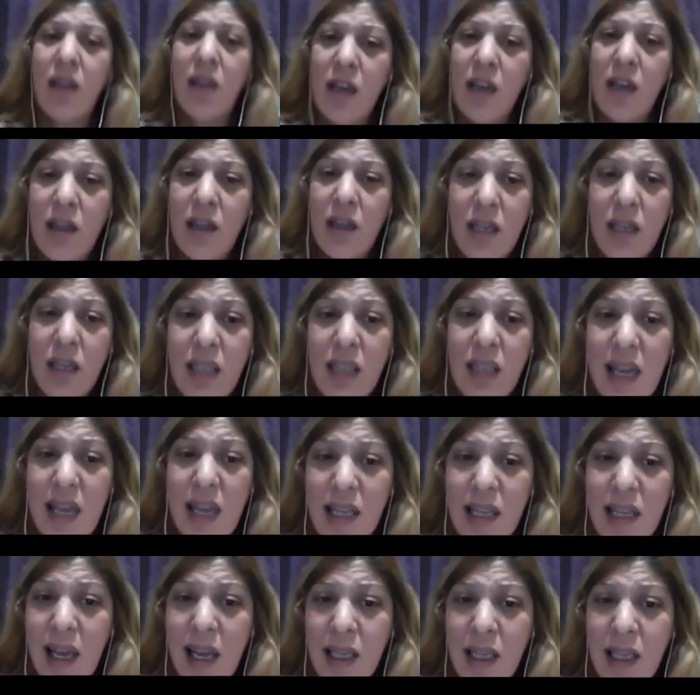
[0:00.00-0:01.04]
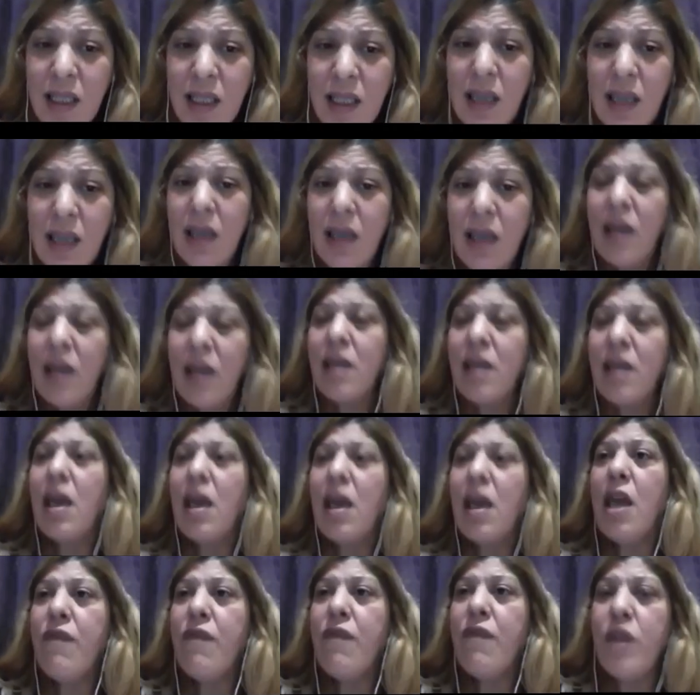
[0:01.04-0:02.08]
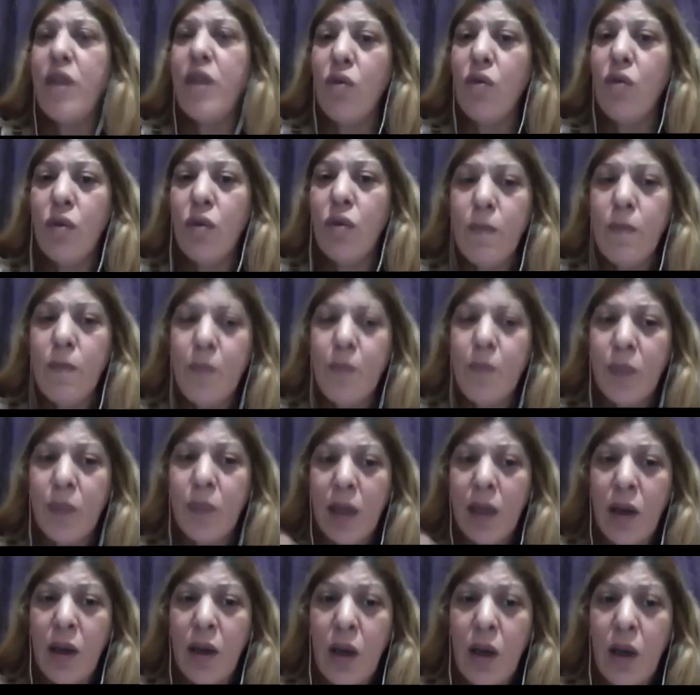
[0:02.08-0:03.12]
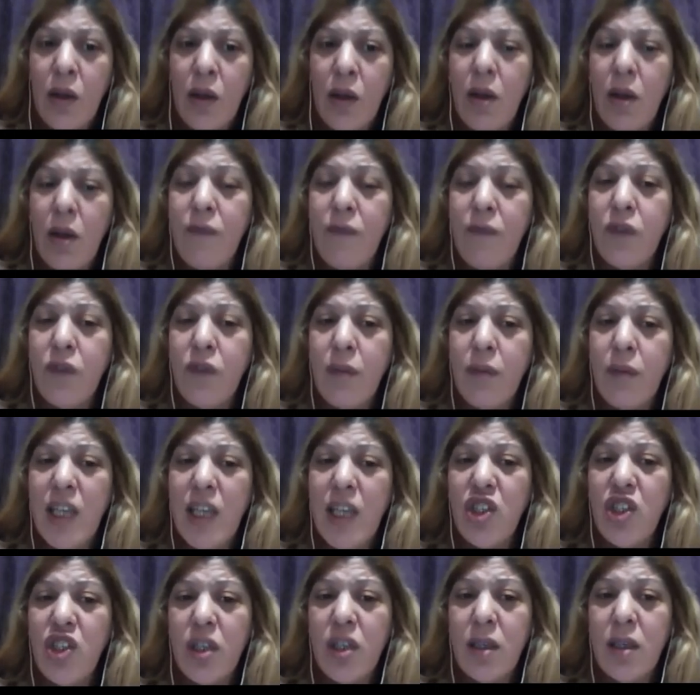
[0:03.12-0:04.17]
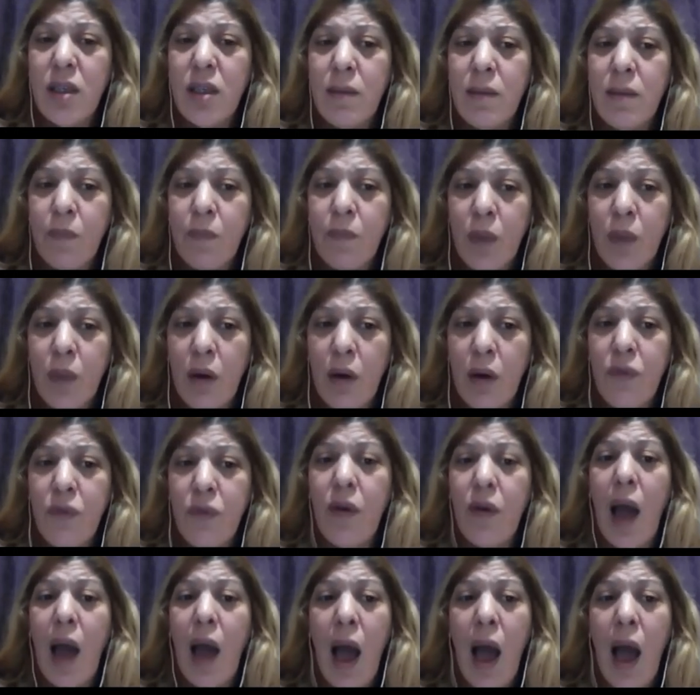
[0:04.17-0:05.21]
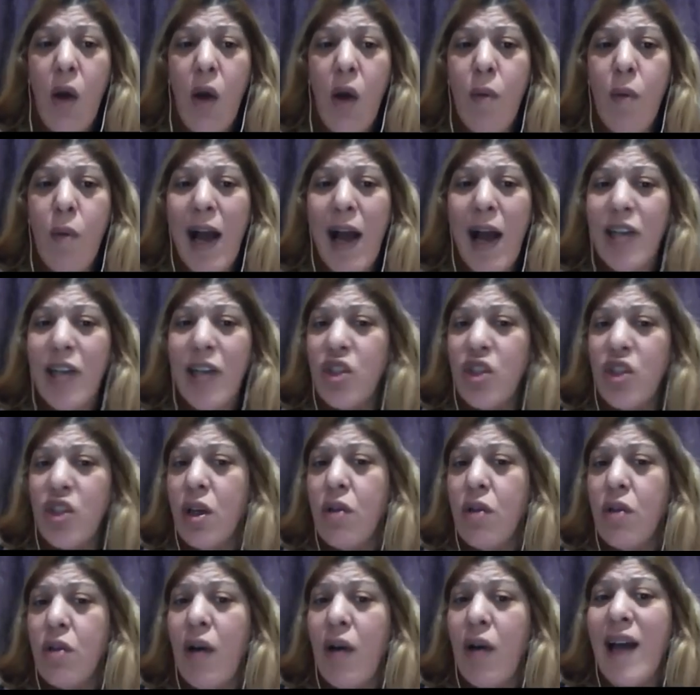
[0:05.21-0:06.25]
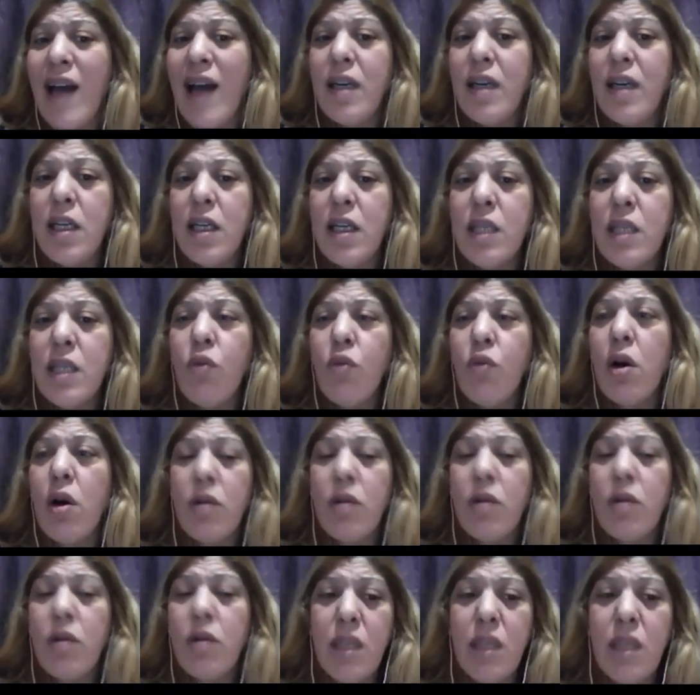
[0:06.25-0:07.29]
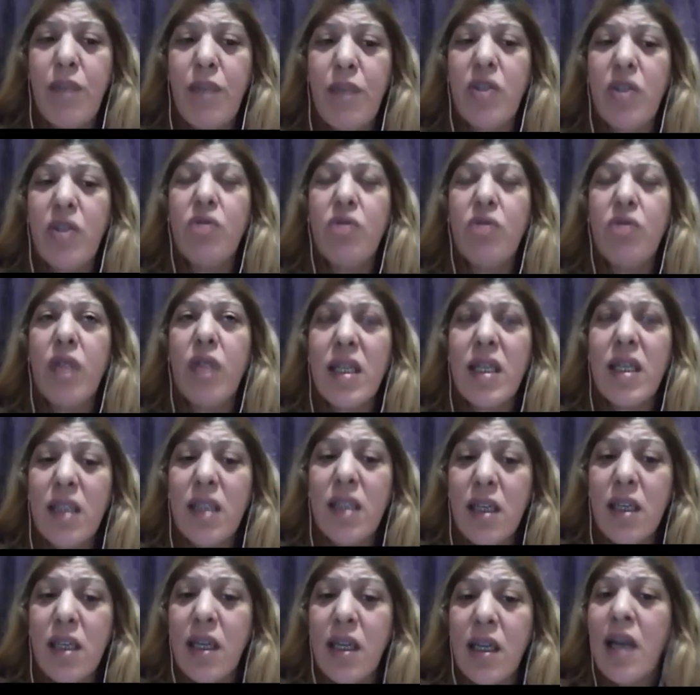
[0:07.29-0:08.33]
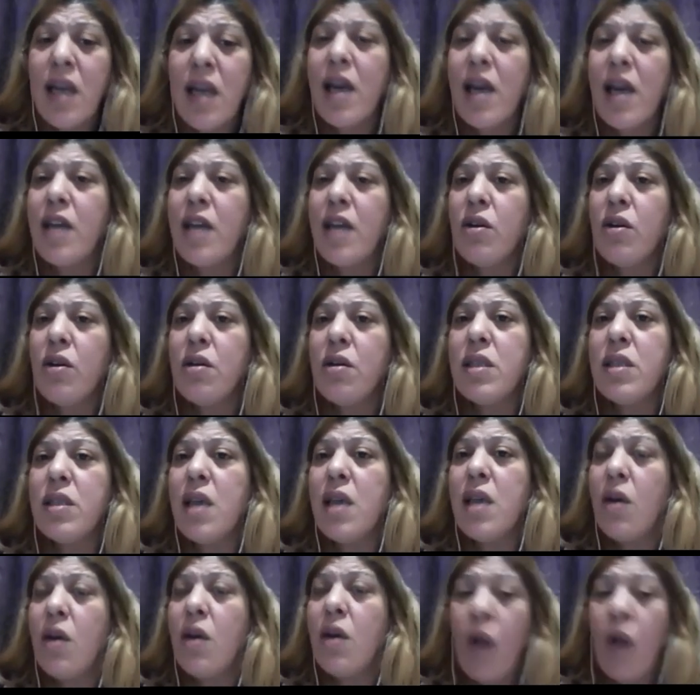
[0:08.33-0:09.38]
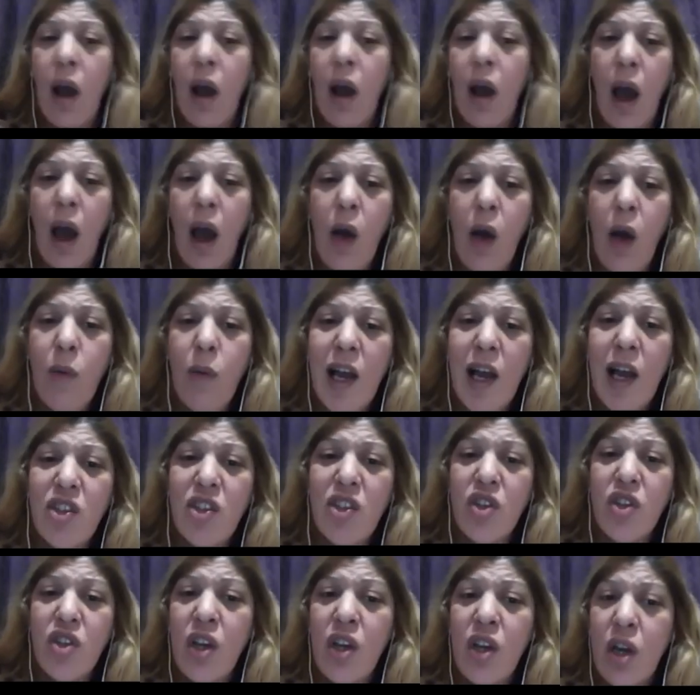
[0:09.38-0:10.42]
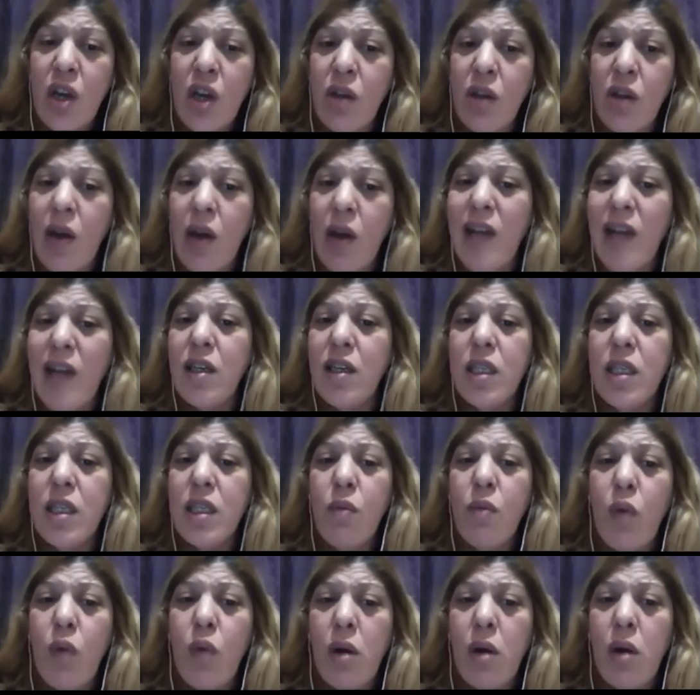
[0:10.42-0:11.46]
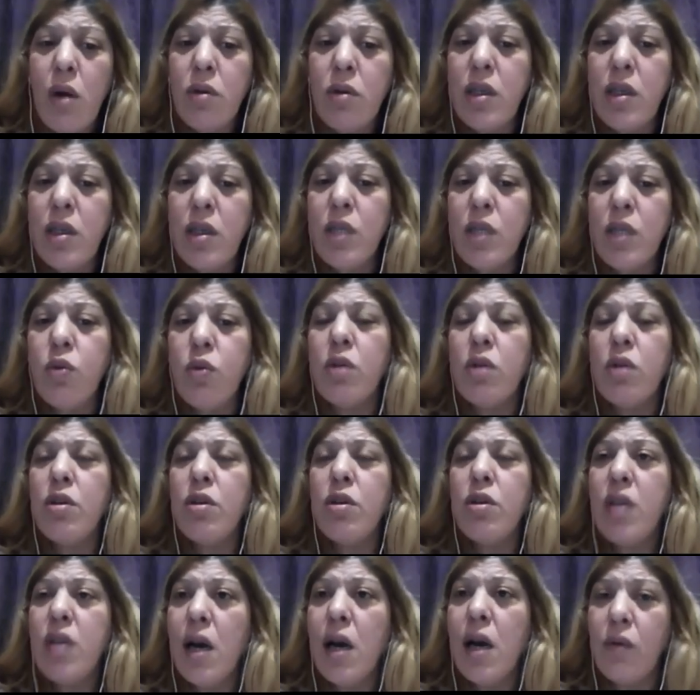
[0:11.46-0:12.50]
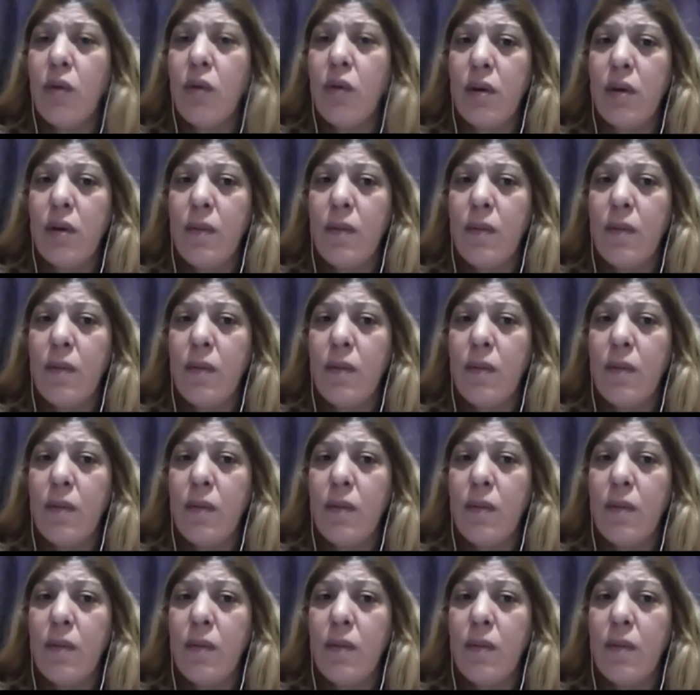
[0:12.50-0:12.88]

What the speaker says: This index gave you the information of how much the aneurysm wall is being stressed and also how much the aneurysm wall is worn down.